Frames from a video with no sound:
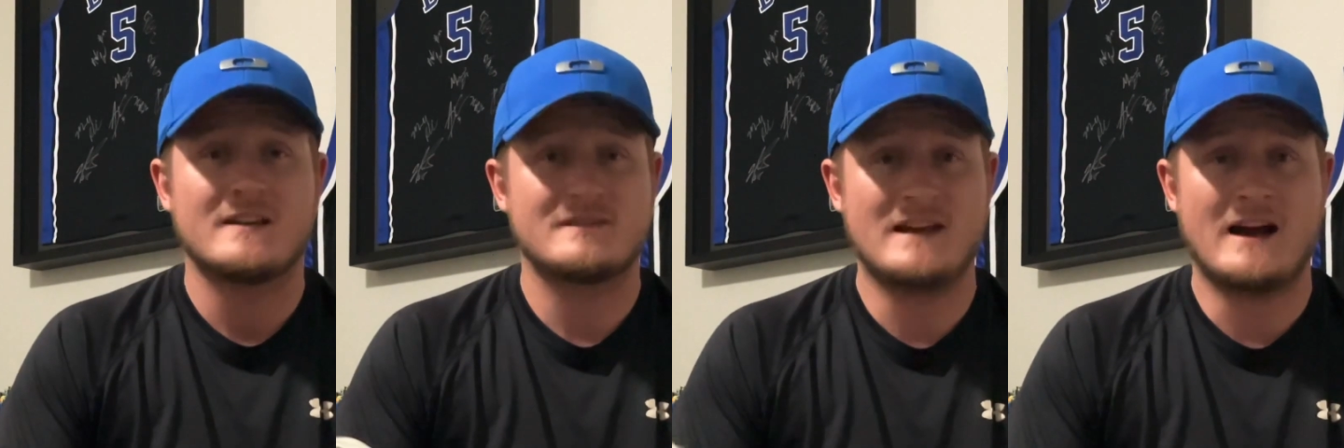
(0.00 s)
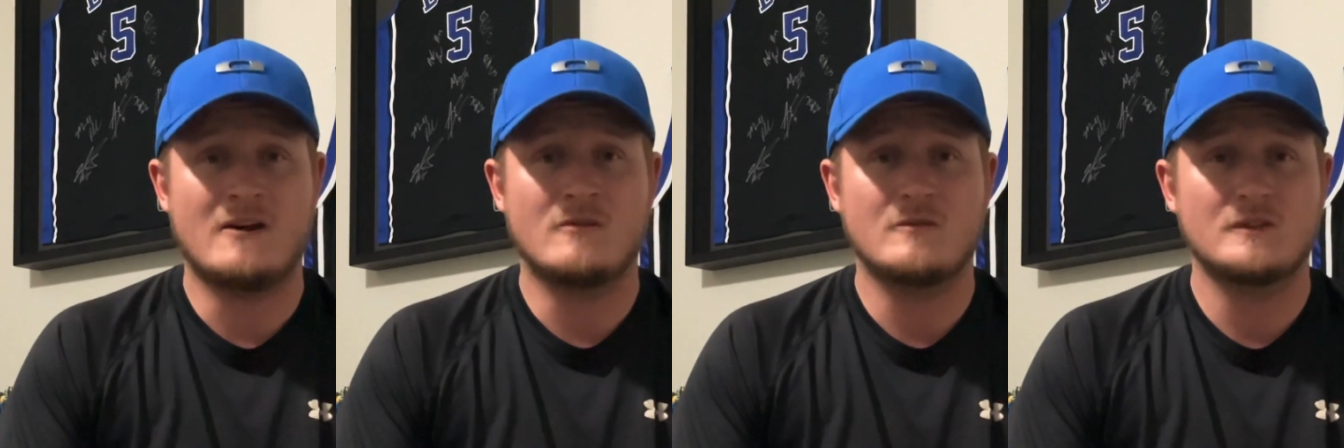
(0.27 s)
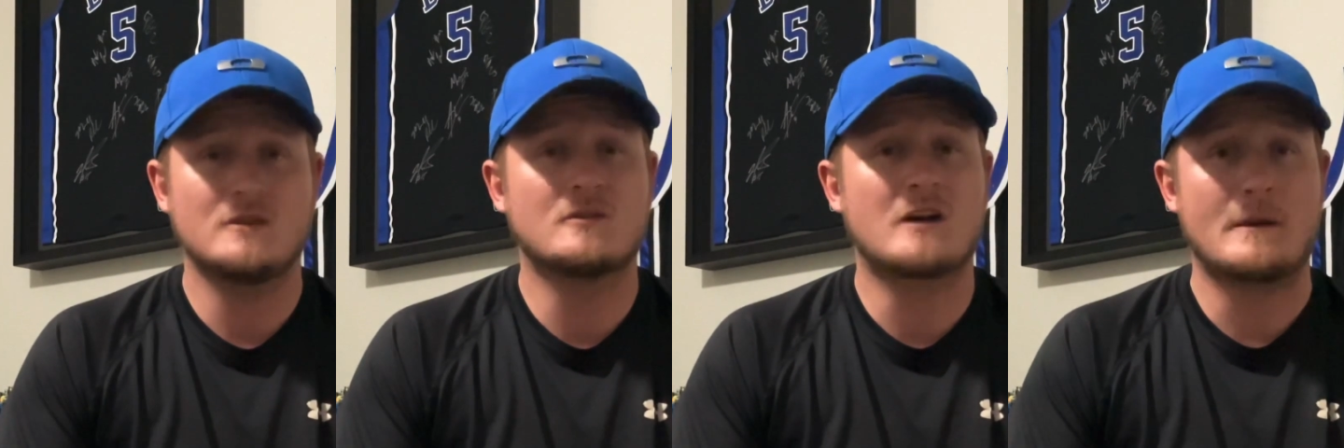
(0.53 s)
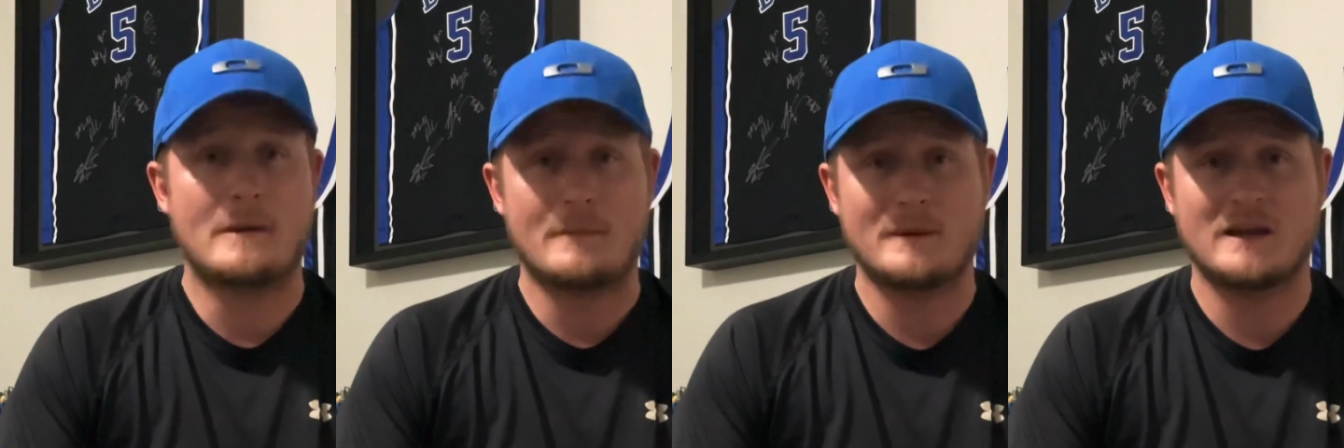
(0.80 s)
Now you
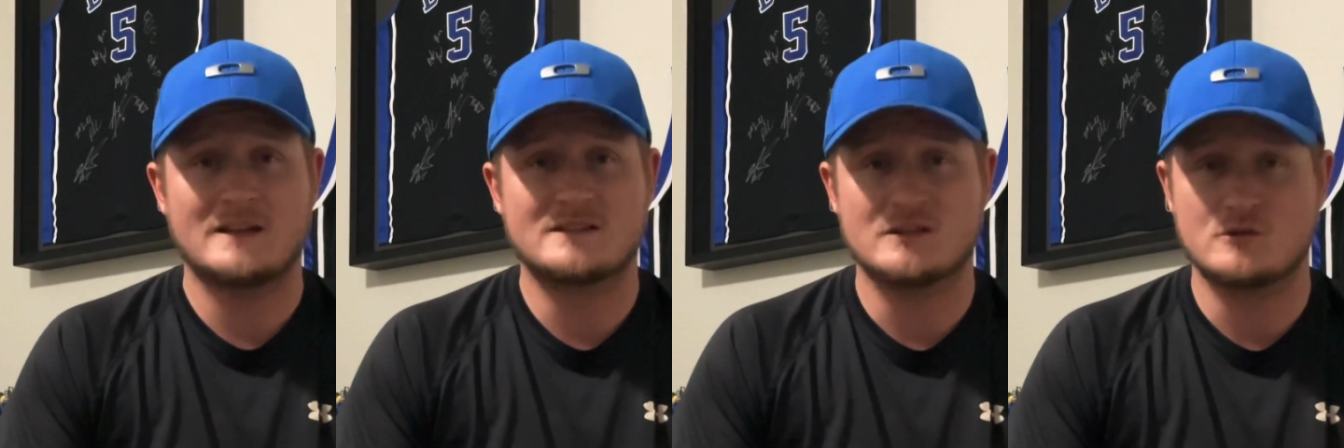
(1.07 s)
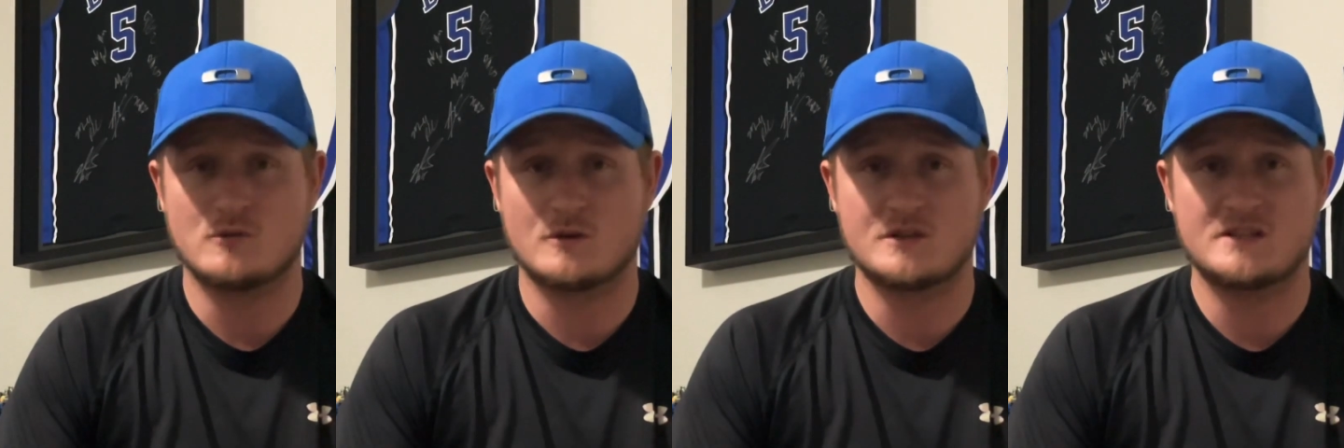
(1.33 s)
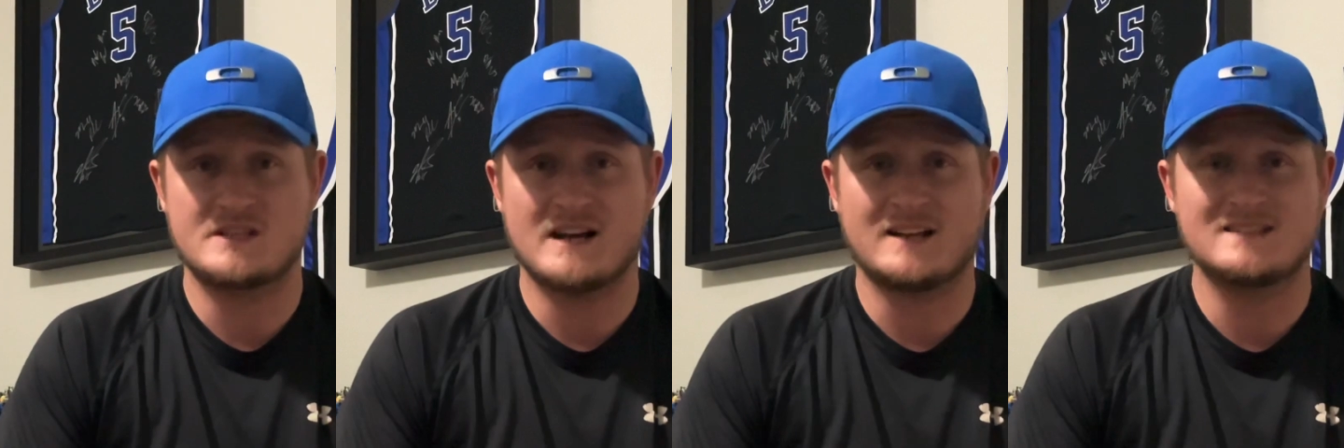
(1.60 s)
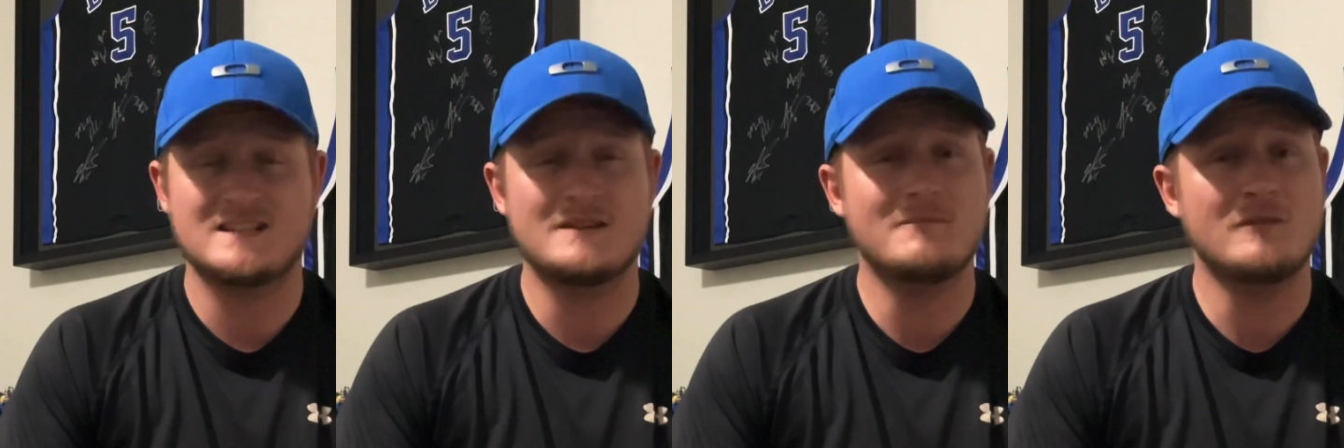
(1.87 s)
come up against a Georgia Tech
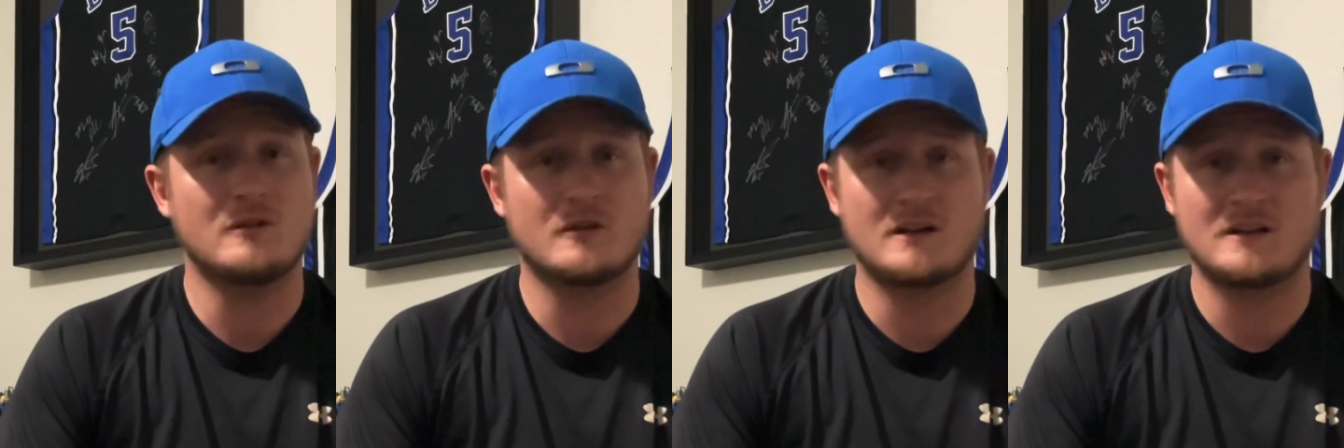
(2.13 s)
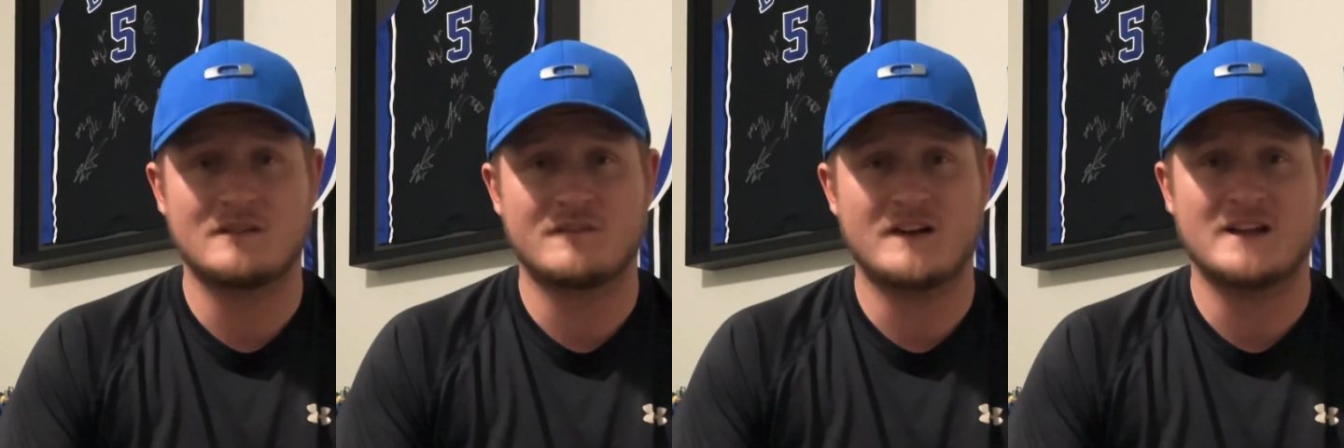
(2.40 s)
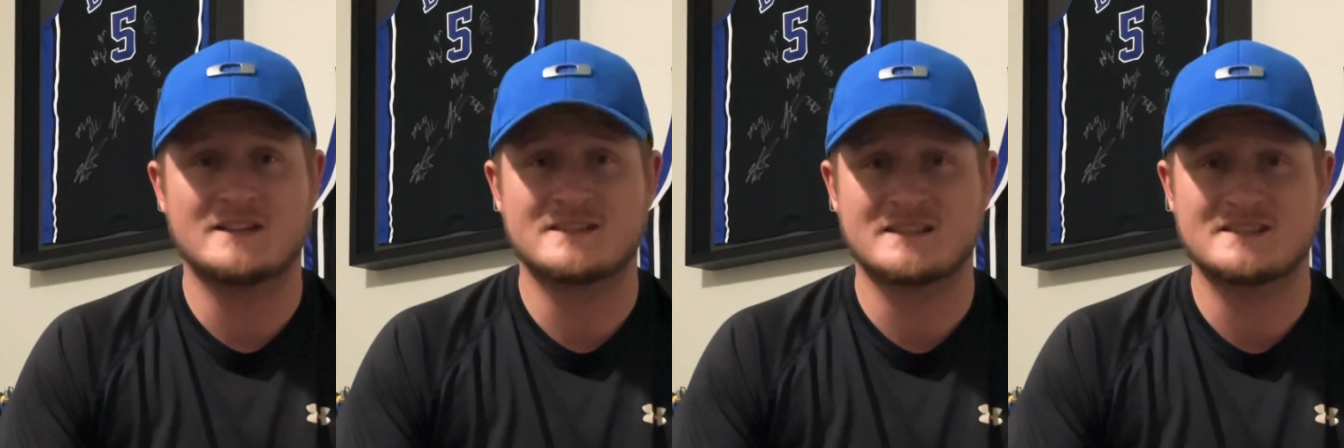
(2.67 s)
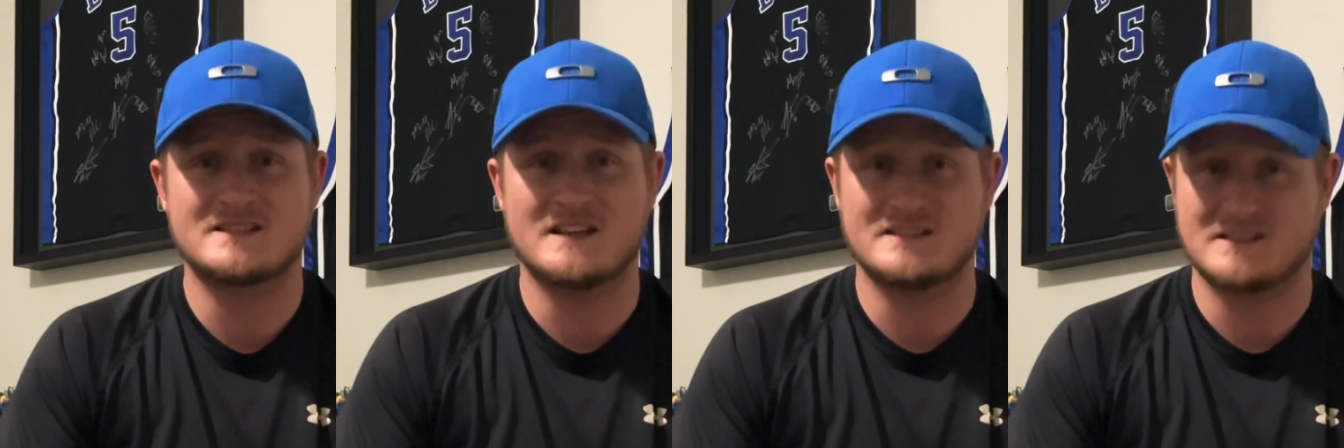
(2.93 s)
team looking to find
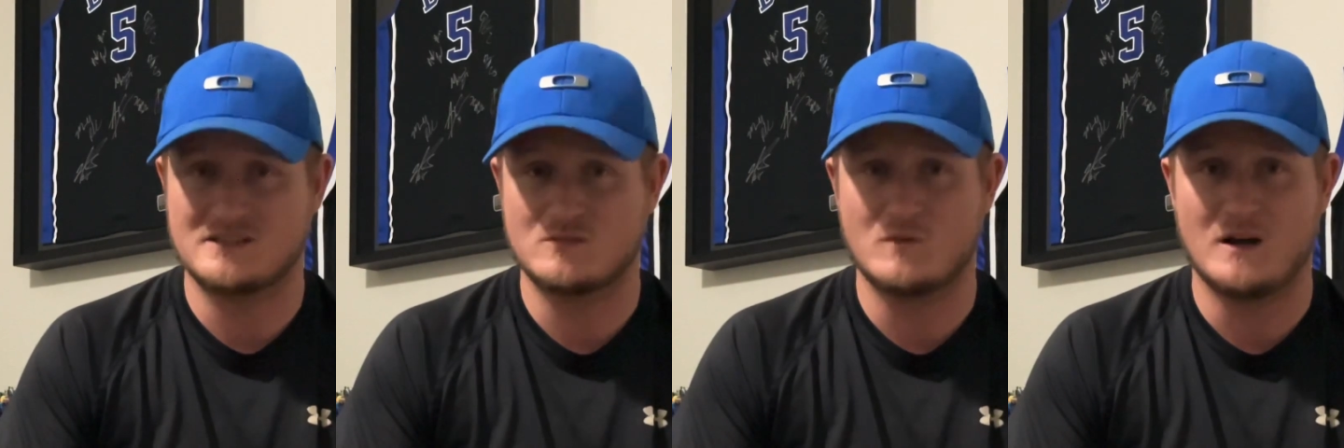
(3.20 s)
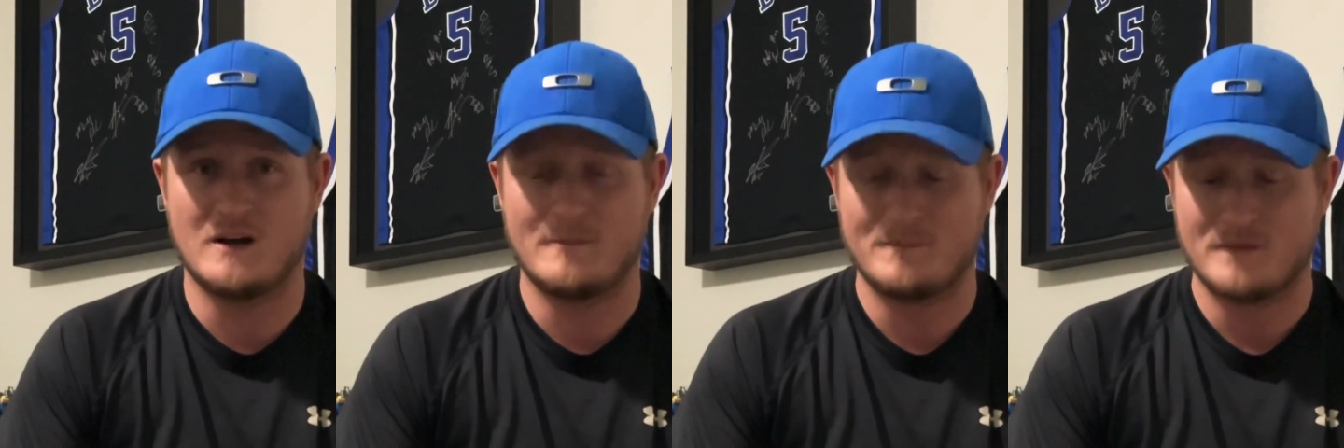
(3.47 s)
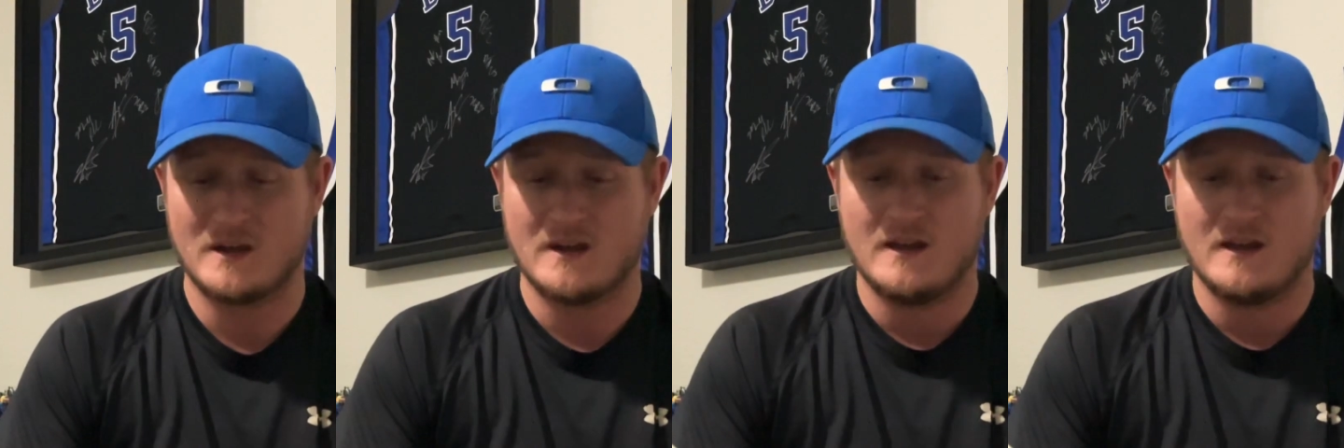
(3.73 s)
success as well.